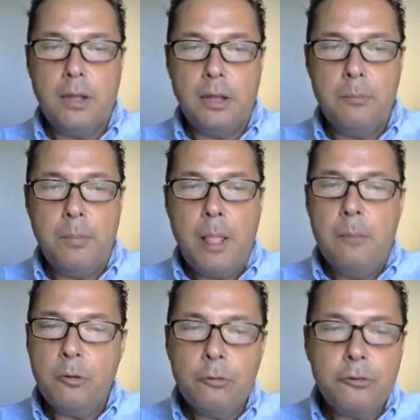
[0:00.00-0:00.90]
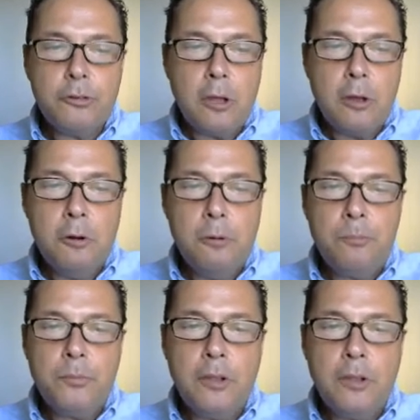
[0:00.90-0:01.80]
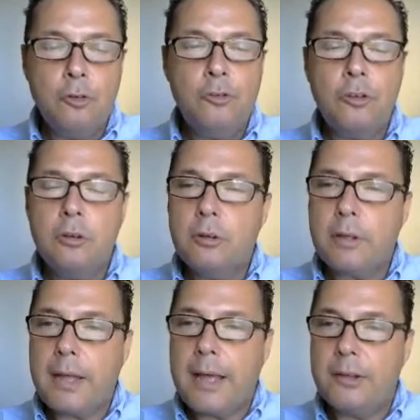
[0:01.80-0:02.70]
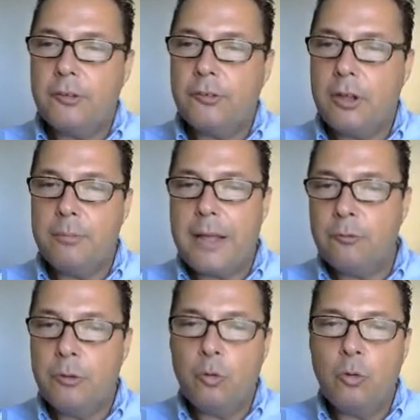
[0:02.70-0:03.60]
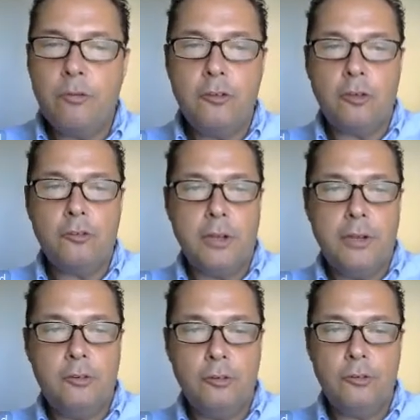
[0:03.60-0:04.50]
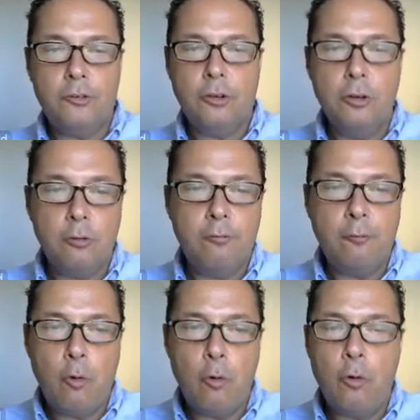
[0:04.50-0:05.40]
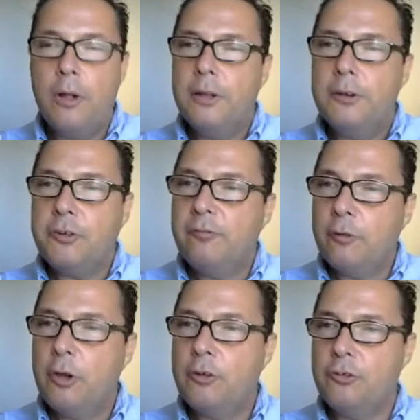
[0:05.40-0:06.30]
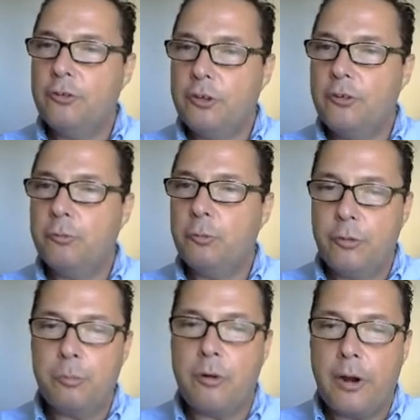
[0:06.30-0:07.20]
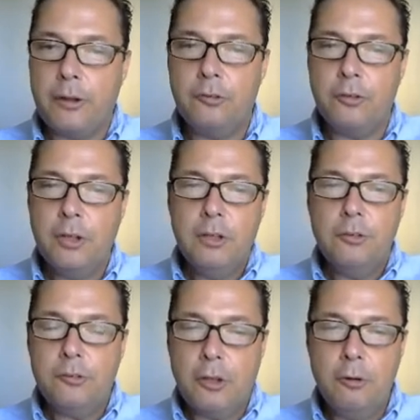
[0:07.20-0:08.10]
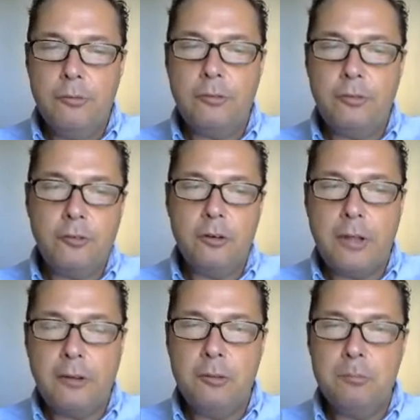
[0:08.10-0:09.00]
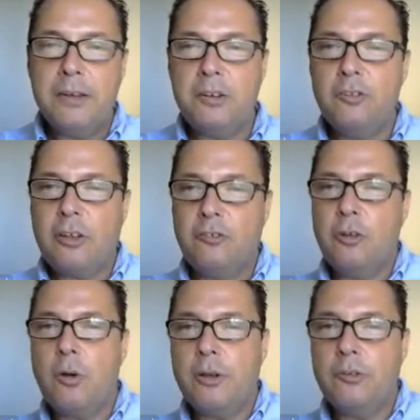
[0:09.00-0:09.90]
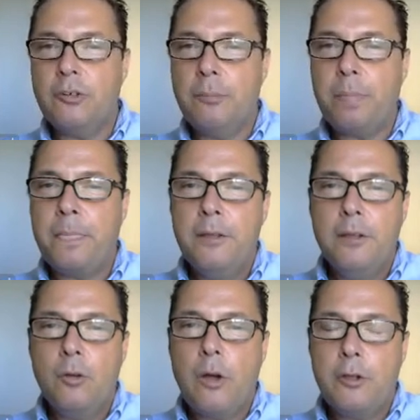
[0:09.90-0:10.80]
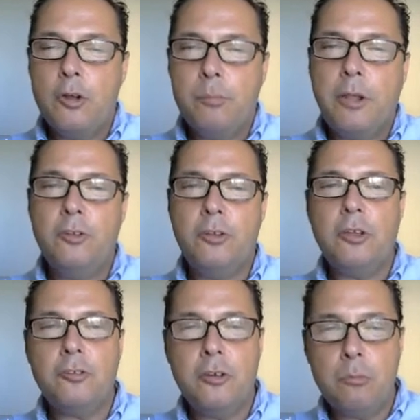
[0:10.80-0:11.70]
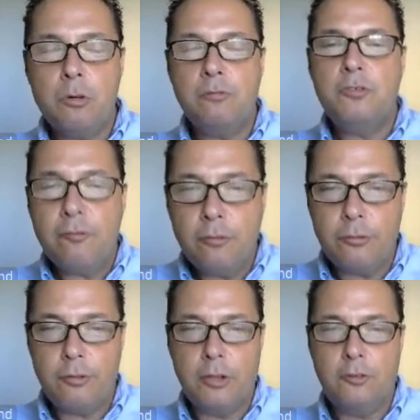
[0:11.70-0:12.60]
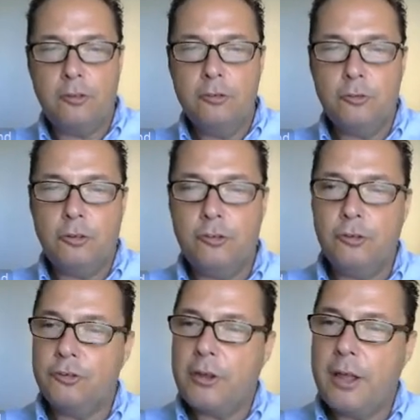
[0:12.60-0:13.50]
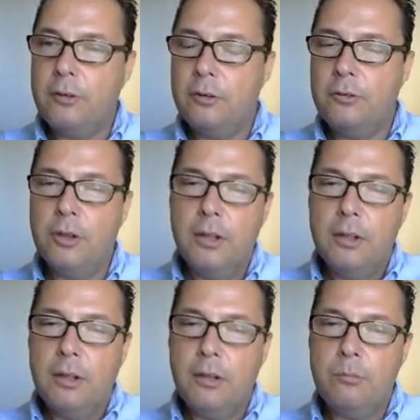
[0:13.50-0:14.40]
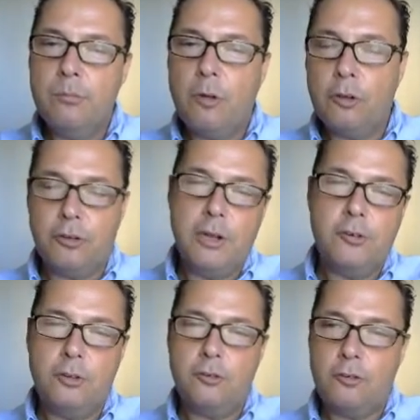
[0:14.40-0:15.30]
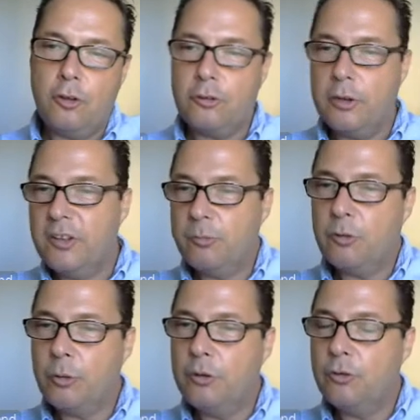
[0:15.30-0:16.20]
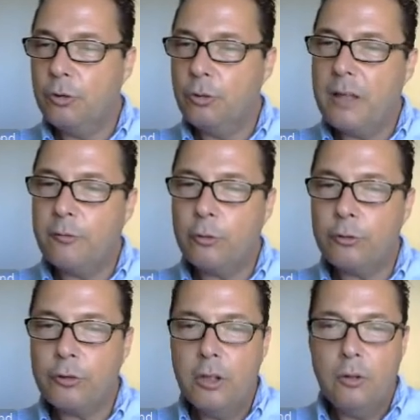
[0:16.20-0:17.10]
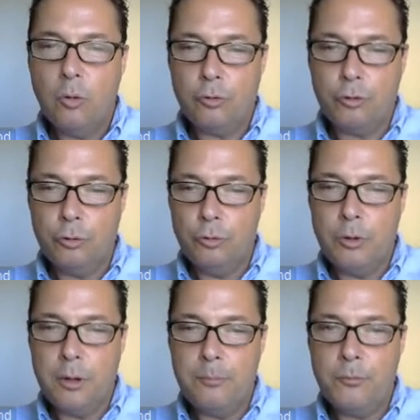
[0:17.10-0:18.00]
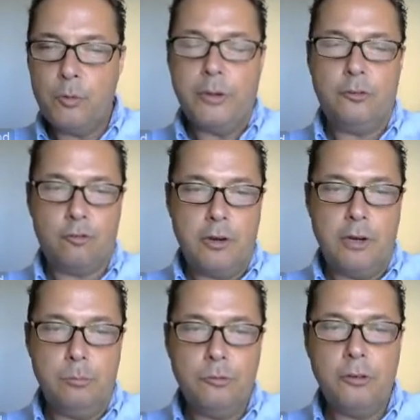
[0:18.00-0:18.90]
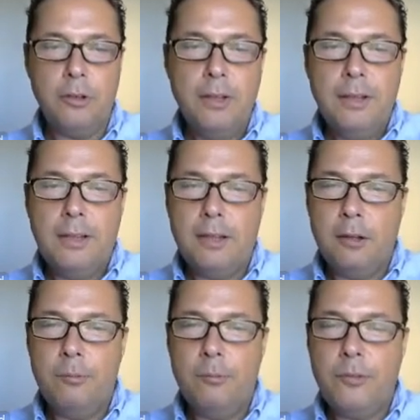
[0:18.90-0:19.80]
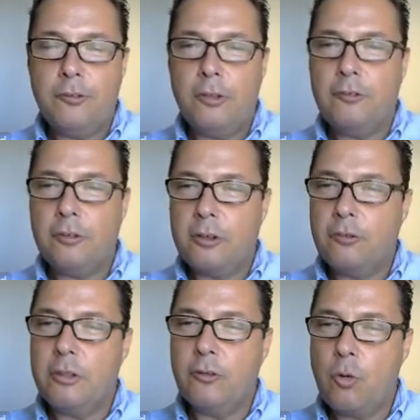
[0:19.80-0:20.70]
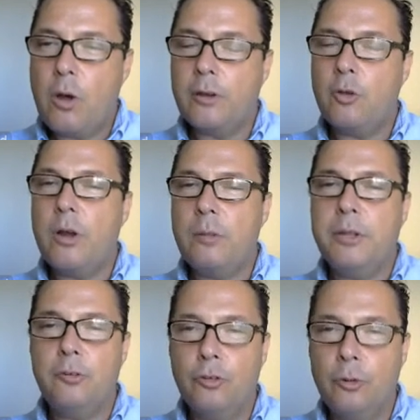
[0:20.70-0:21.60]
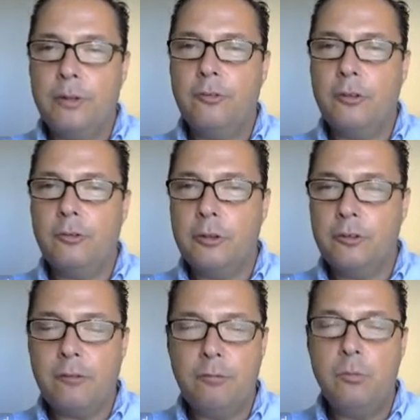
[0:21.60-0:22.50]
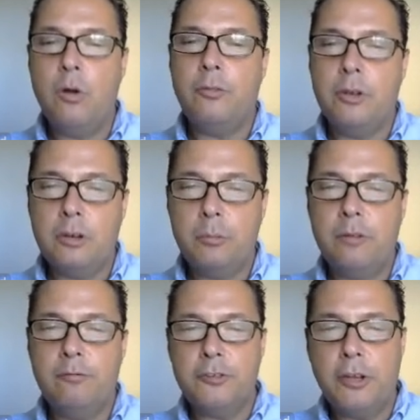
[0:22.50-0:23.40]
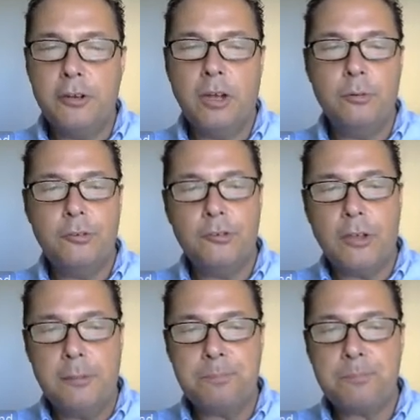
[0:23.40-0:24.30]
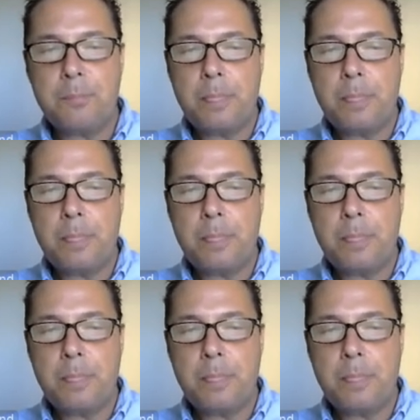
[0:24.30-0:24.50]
But also it's good to look at, as with all of these oscillators, to look for divergences with the price. So there's actually MACD is actually quite good because it does a number of different things. It's not just your standard oscillator that just oscillates between two levels or two extremes. There's quite a bit to it, so it's definitely worth a little bit of study, I would say.